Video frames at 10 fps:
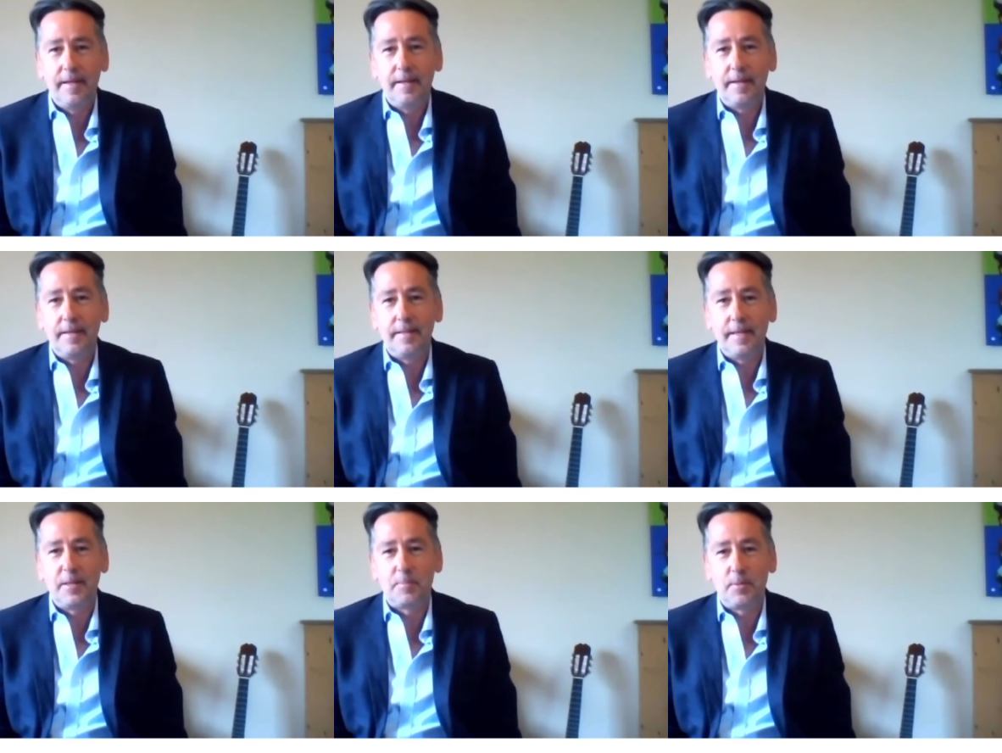and
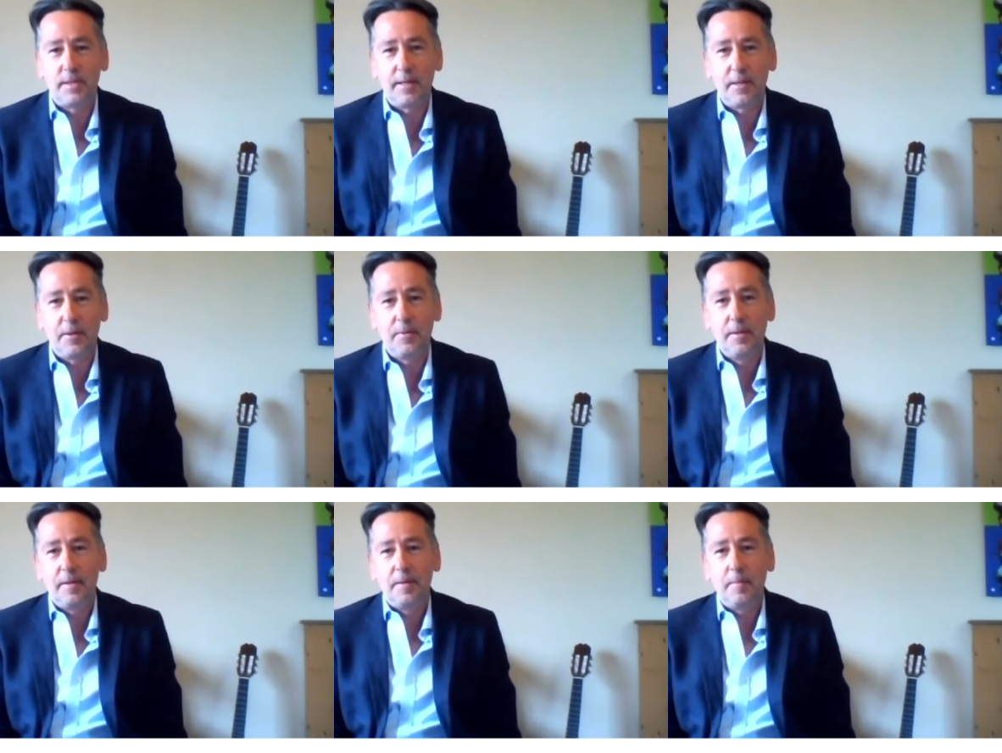English Prosecco,
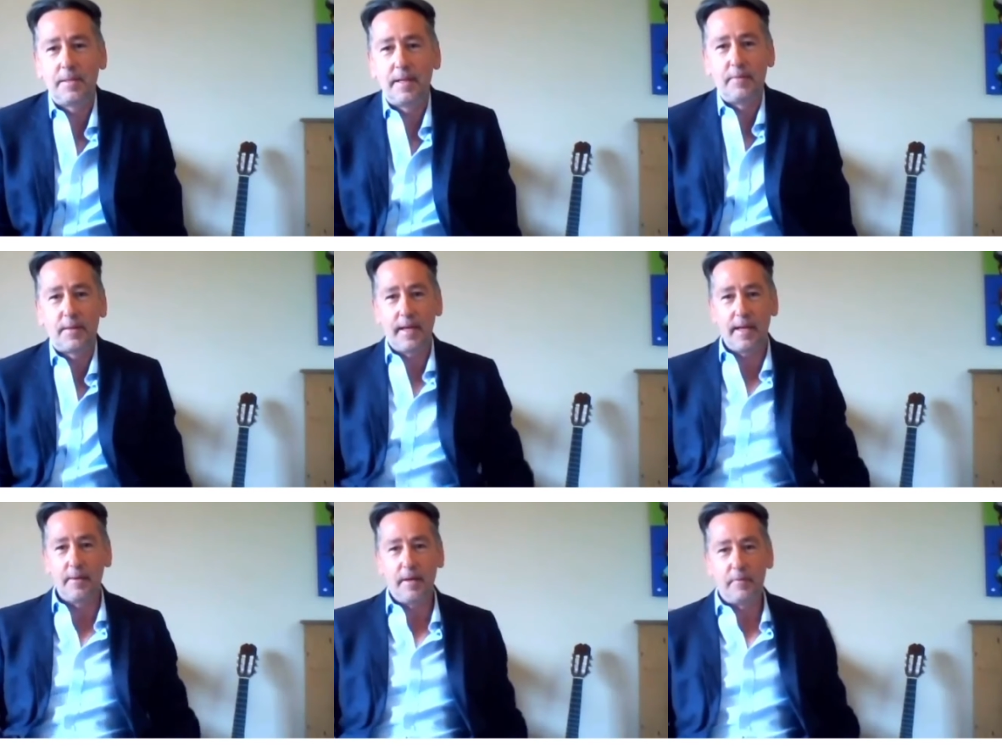and we deliver that
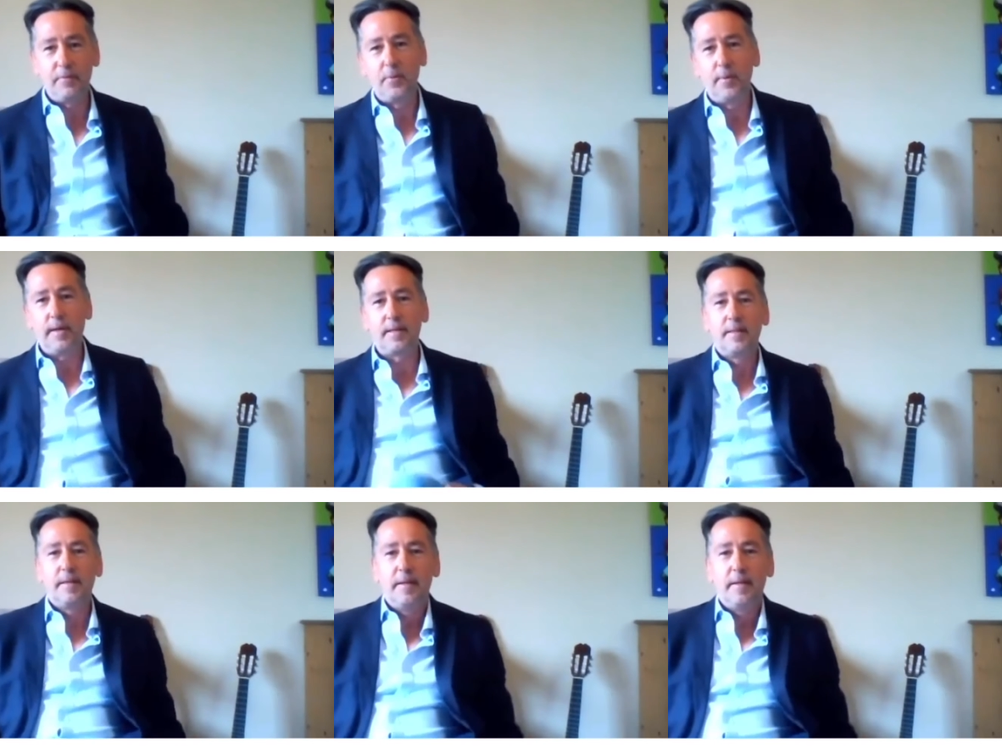out every few weeks.